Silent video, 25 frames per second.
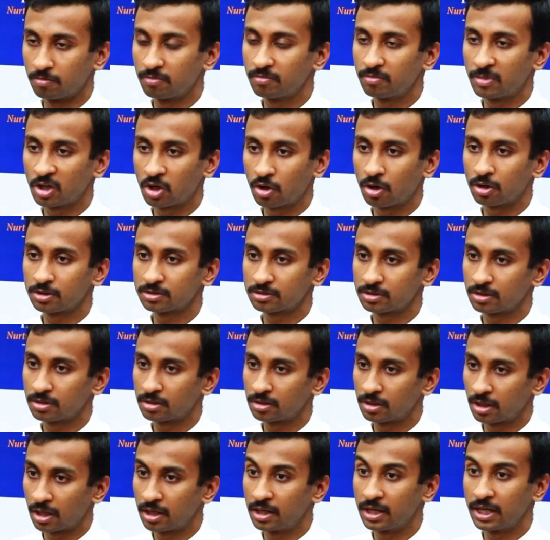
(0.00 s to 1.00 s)
because
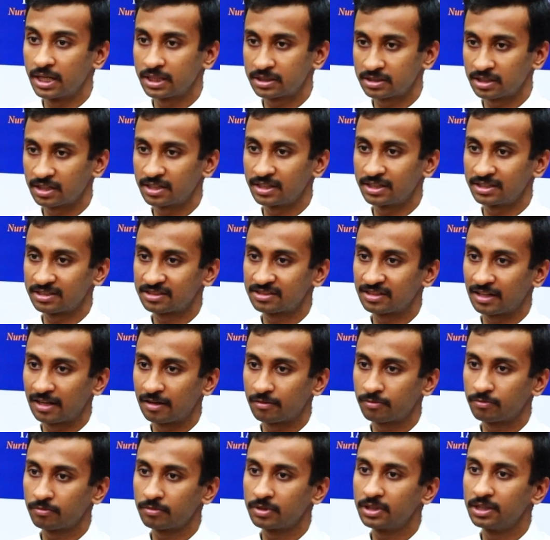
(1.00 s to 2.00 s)
the nature
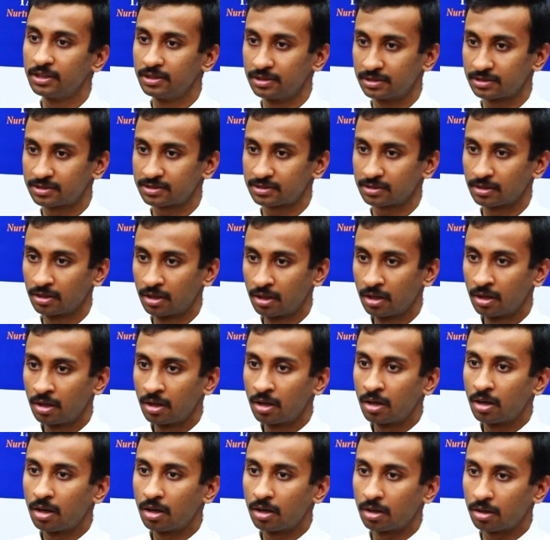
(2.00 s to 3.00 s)
itself yields
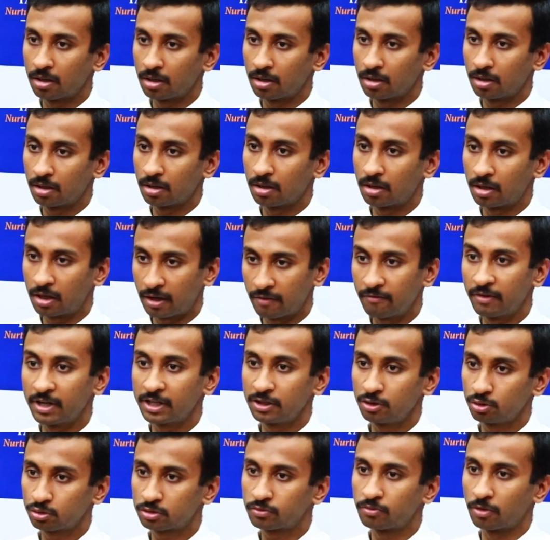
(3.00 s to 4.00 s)

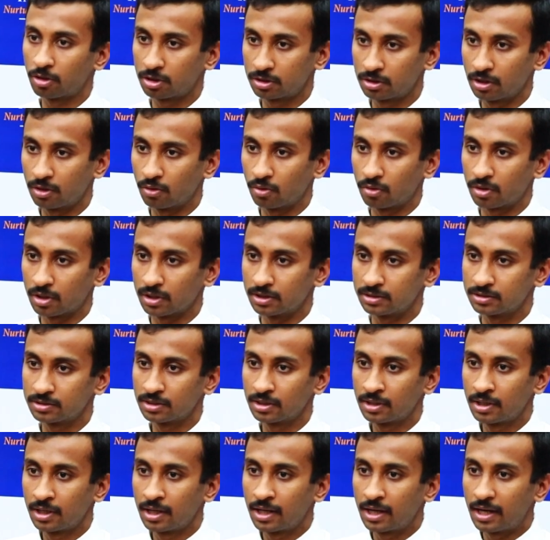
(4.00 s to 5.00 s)
revenues for the locals.
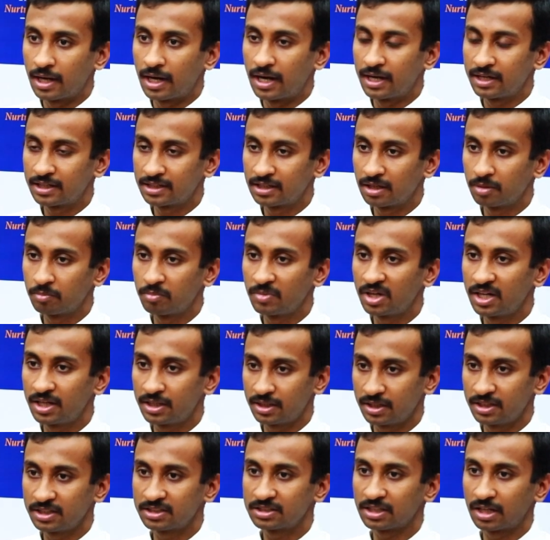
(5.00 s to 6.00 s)
And the
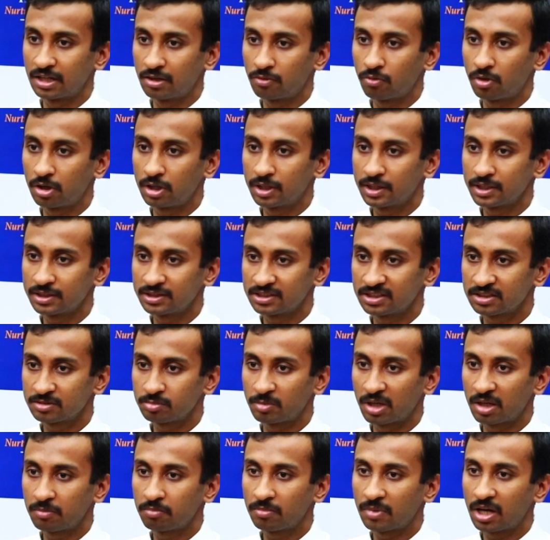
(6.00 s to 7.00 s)
main disadvantages,
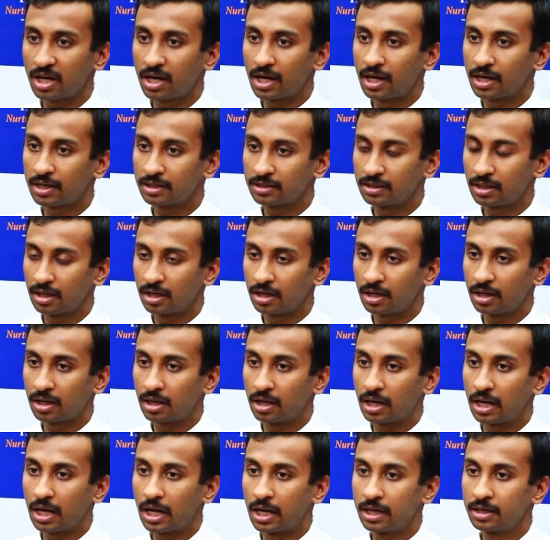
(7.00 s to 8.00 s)
ma'am, are
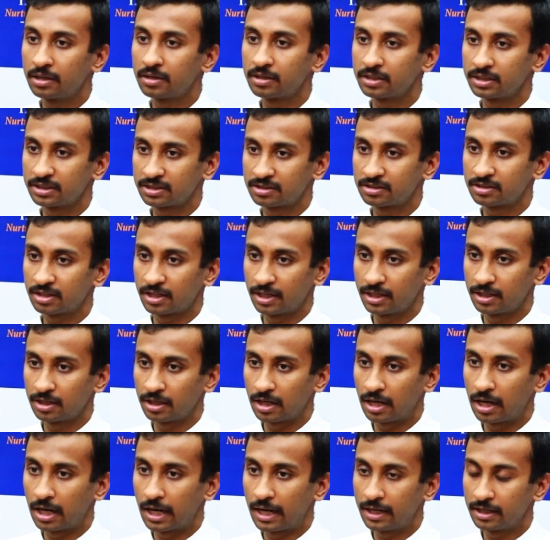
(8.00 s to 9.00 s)
the unrestrained
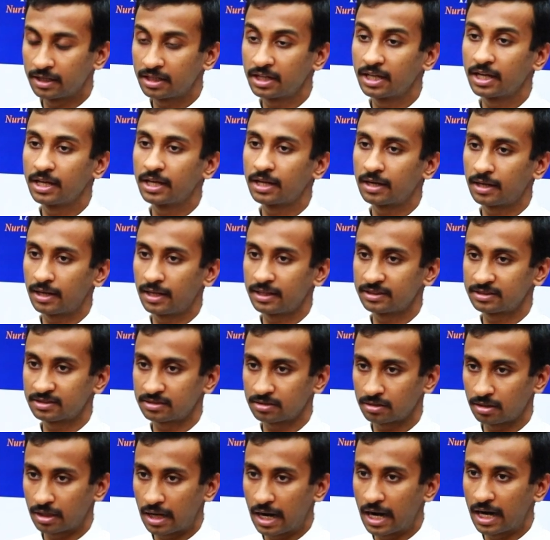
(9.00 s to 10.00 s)
and careless
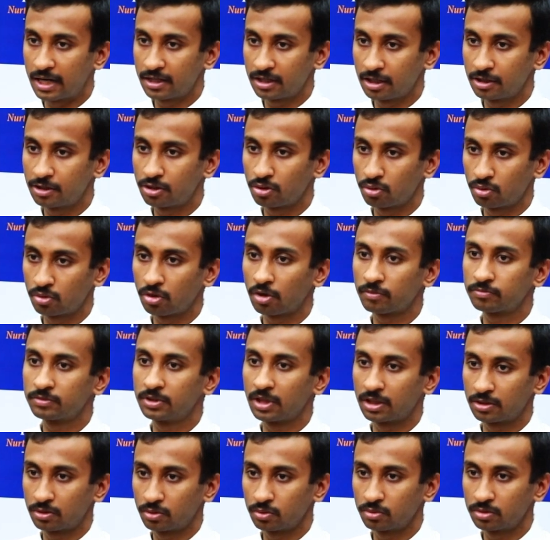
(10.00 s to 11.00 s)
attitude of
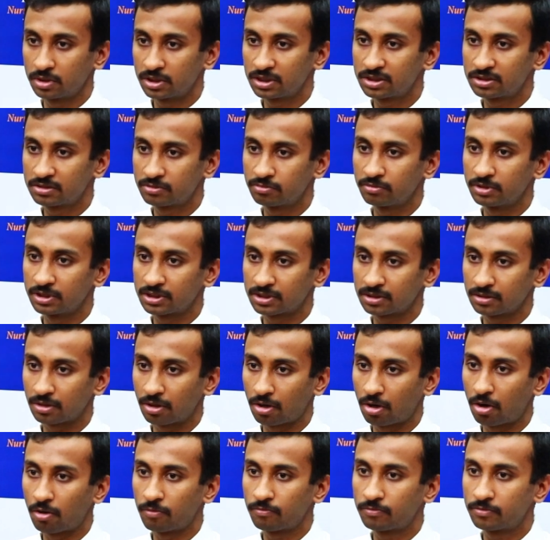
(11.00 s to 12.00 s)
the tourists, which
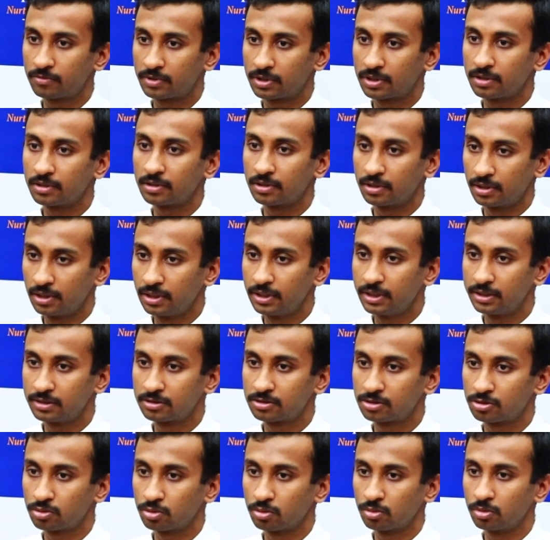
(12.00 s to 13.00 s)
often
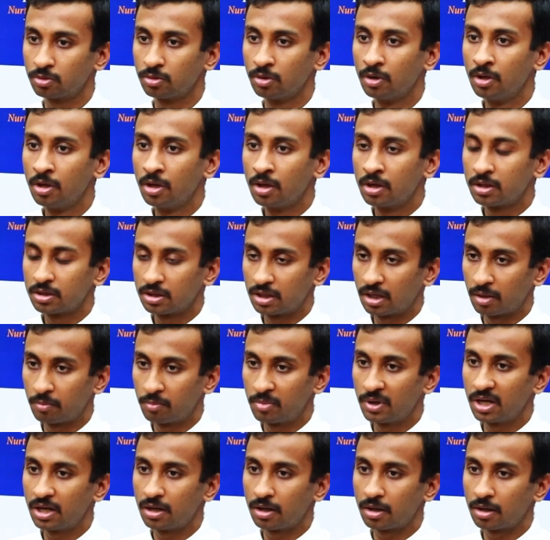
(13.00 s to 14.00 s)
leads to
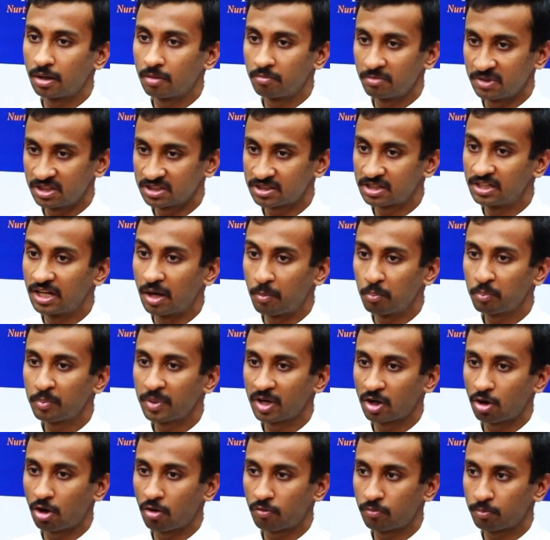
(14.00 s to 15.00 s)
the
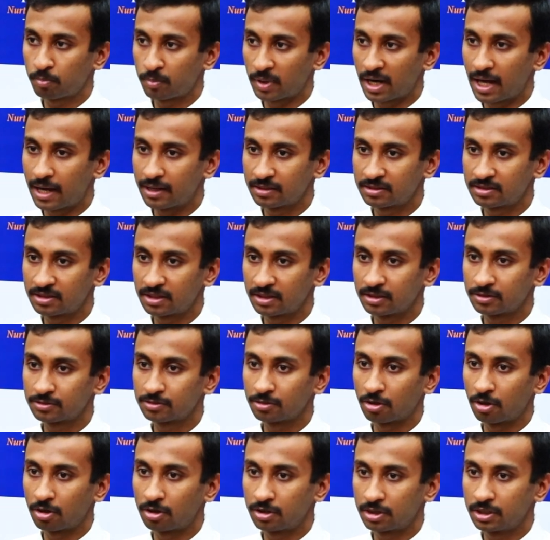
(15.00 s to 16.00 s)
dumping of
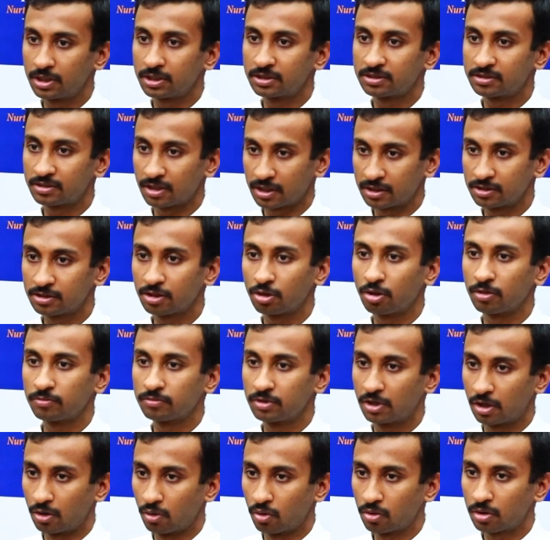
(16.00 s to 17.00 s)
plastics or destruction
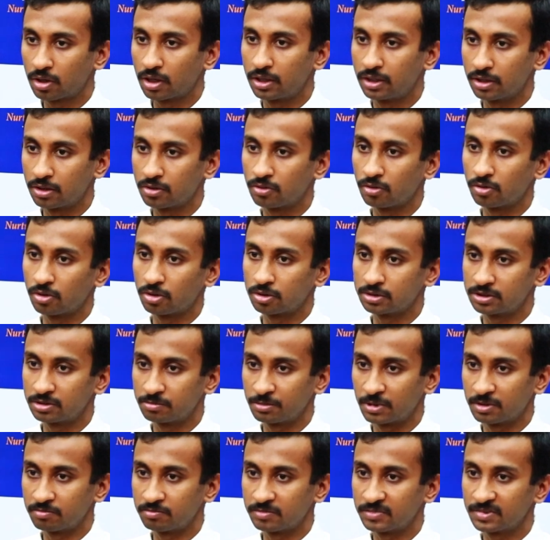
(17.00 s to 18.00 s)
of the local ecology,
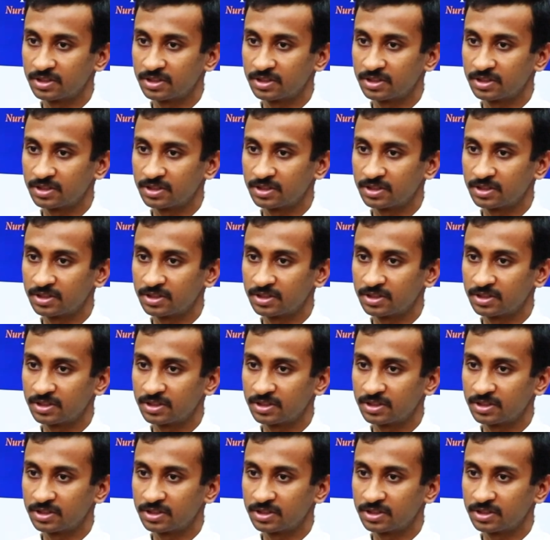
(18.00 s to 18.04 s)
ma'am.